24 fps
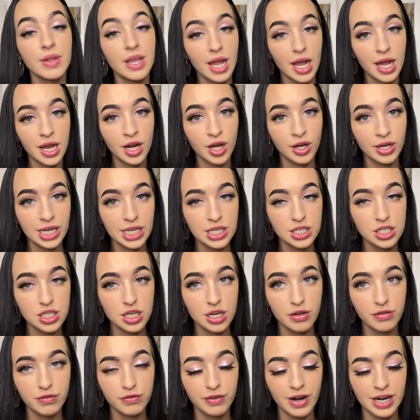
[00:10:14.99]
and I'll get you
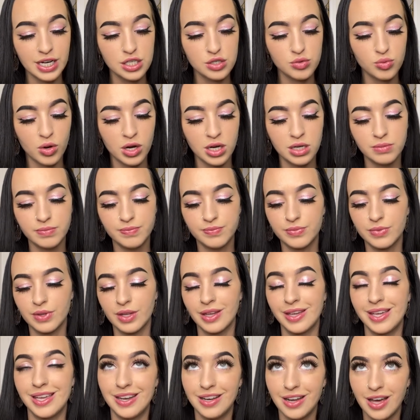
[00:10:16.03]
a fresh one.
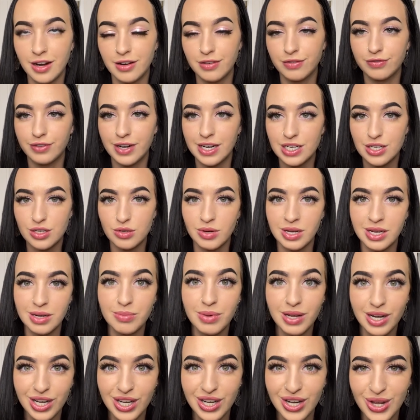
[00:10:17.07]
Not a fresh one,
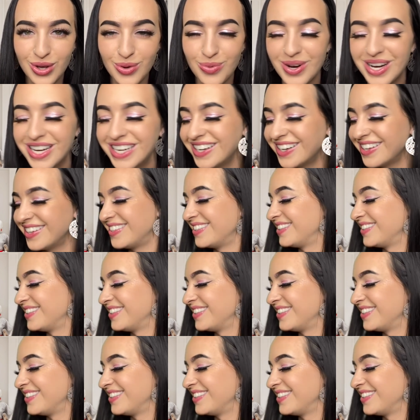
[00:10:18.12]
but a new one.